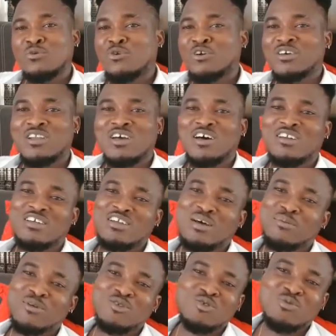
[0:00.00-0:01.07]
Oye na de
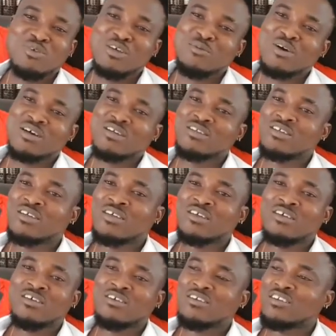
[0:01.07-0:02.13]
na menso me ma de
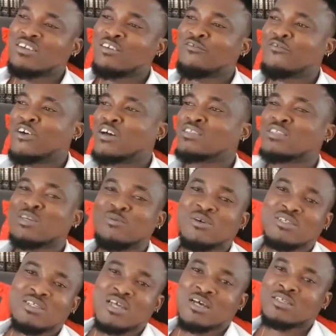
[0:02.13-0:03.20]
ni fans e
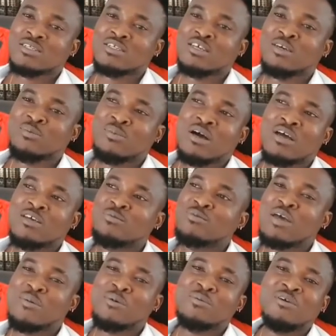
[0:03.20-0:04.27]
beti ase ba e
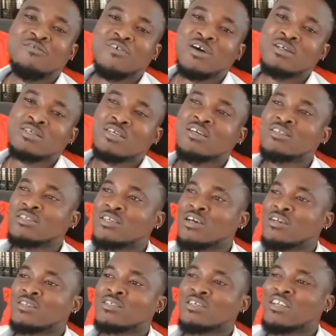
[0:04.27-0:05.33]
bia me fans
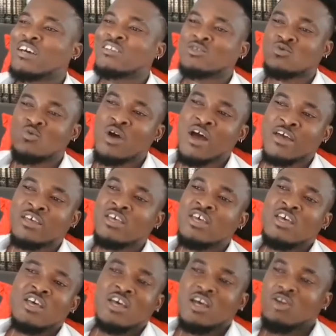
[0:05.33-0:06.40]
enti ase. That is why
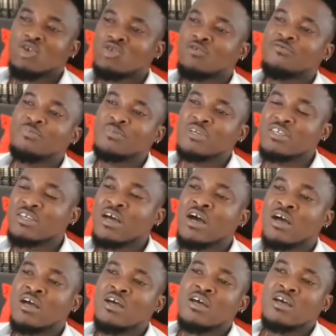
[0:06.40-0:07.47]
a lot of
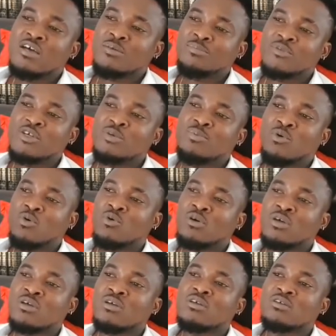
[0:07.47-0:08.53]
media
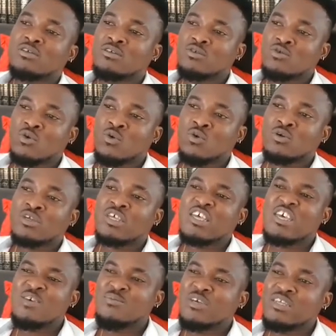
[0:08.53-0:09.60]
people, you know,
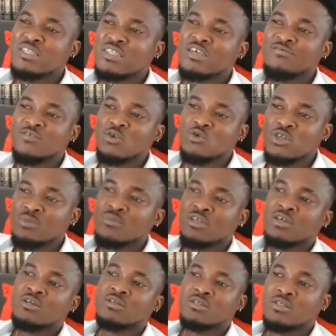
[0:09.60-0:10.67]
came interviewing
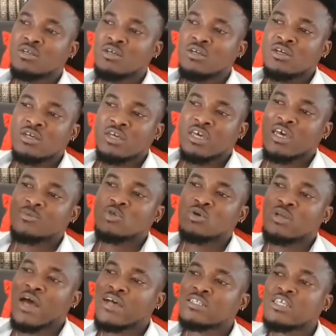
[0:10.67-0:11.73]
me and kept
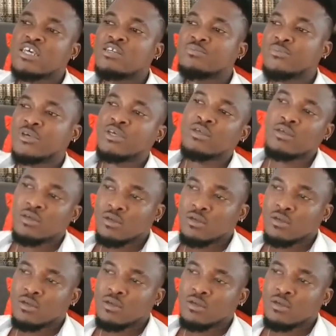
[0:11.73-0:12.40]
on asking me